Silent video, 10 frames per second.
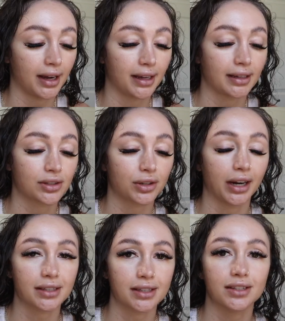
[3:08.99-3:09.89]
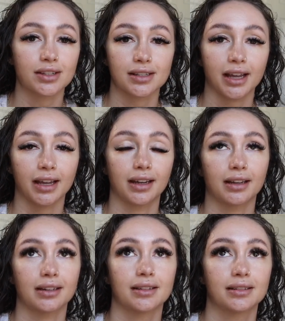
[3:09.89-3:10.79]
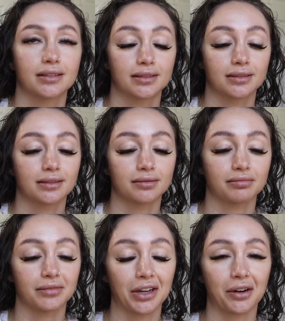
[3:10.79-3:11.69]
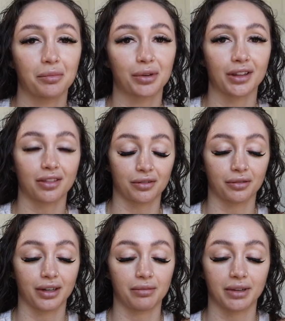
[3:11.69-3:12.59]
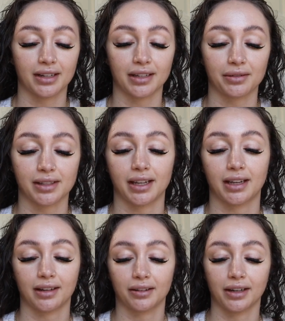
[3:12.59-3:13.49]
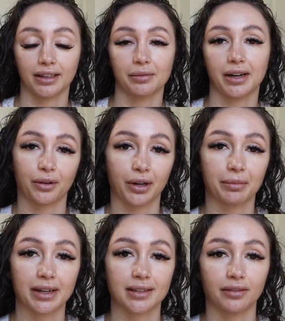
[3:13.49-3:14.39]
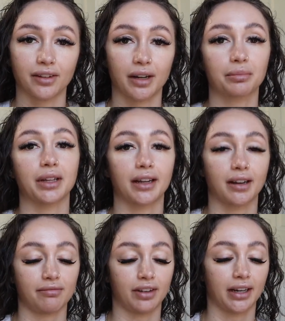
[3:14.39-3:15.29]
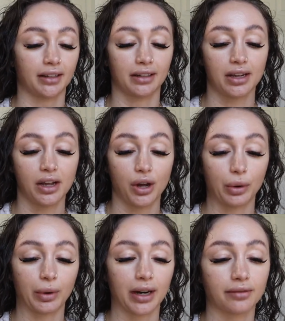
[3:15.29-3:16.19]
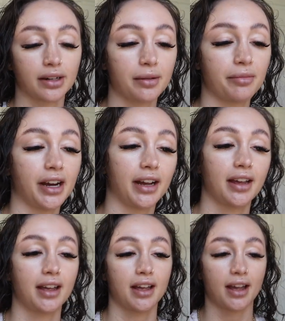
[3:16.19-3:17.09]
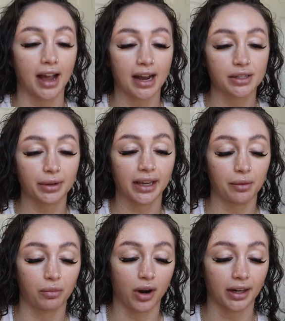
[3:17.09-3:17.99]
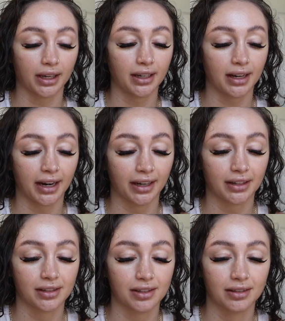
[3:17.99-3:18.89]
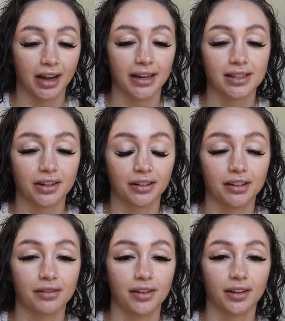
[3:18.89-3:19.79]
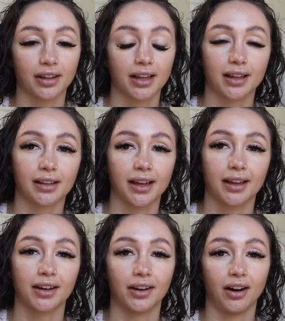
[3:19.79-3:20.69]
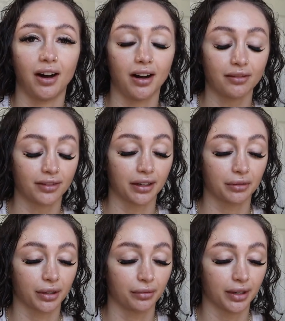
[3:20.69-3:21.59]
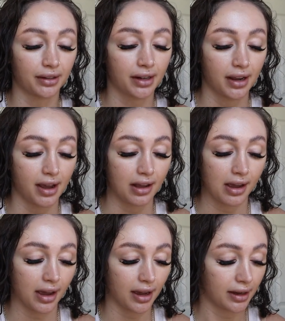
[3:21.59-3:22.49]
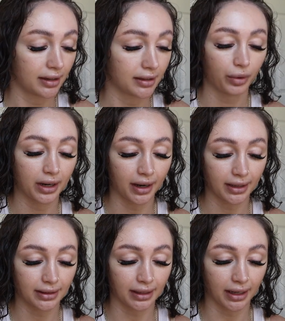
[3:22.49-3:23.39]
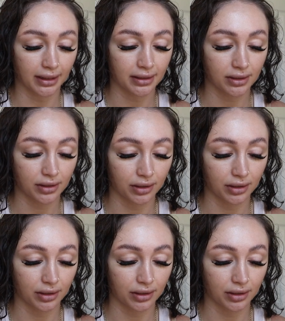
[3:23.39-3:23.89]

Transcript: I tried to just like, you know, breathe through it because I was like, okay, let me not work myself up. Like I'm fine, whatever. But as we kept walking, I could, I started feeling like off, like really weird and we got in line